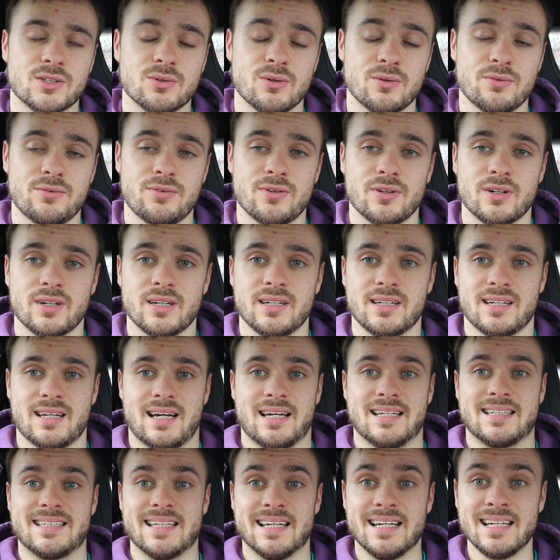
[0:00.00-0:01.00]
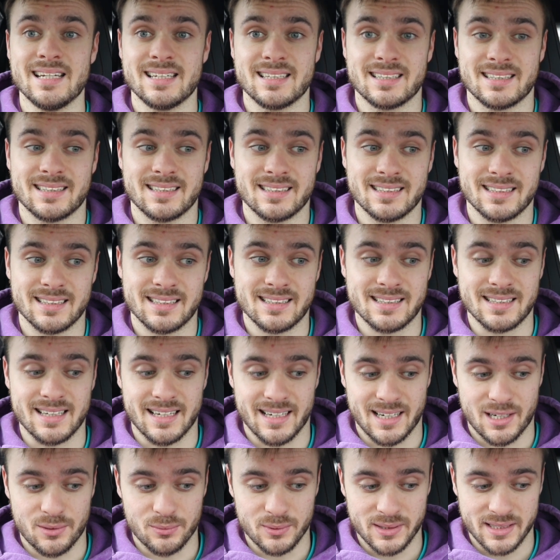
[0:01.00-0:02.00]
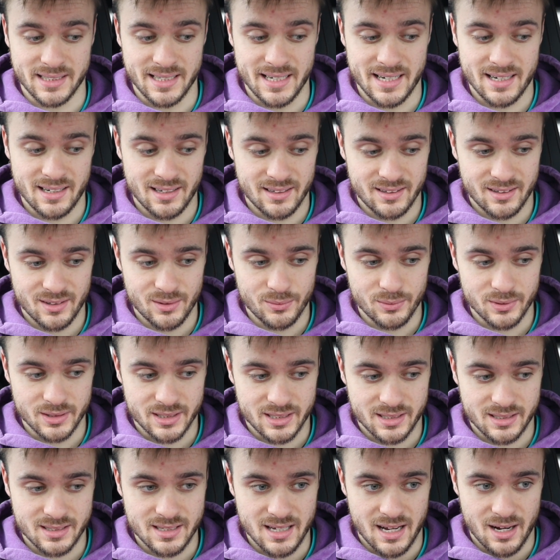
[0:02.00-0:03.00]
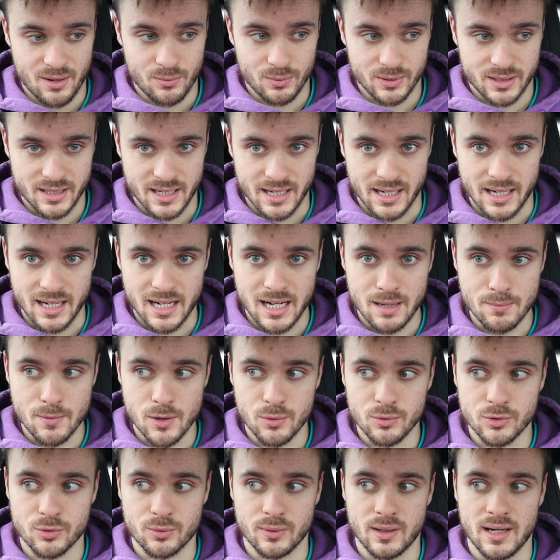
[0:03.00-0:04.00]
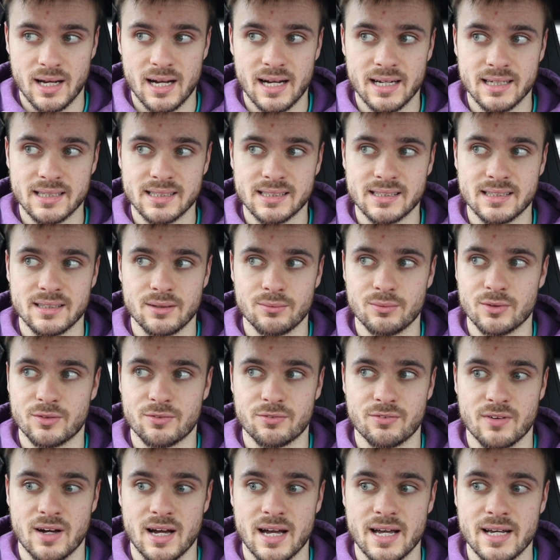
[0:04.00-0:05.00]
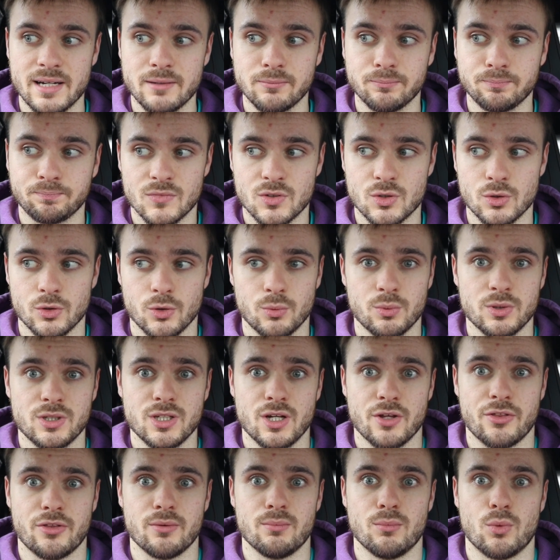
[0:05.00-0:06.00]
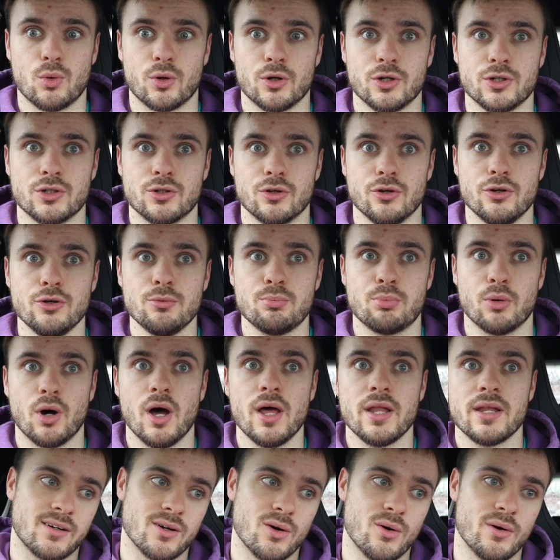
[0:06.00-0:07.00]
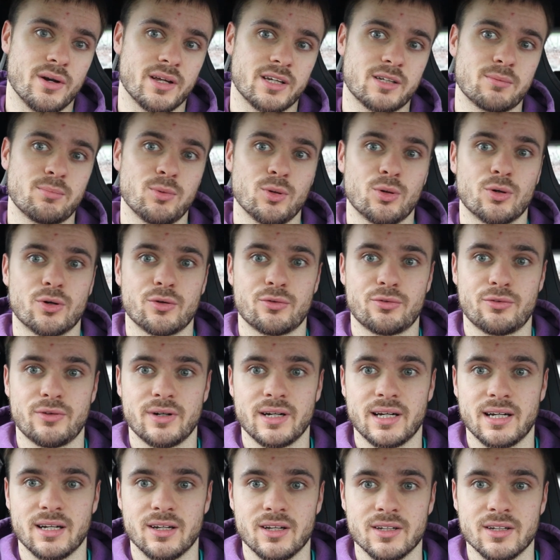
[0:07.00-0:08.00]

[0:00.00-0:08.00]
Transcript: So I did it. Like, I was there, I was calm, I was relaxed, it was fine. So there was nothing more to do but go and explore friggin'